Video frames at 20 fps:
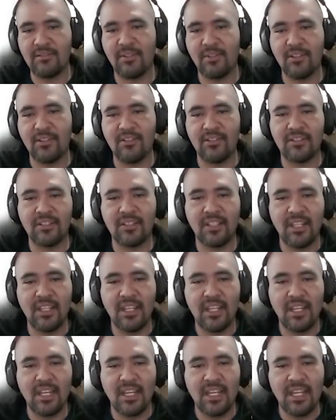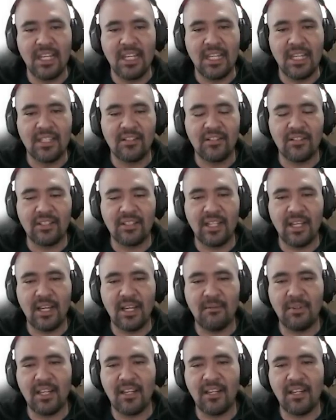because it doesn't
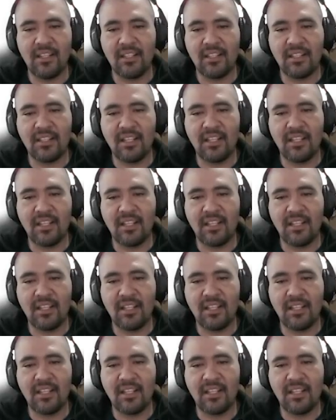have like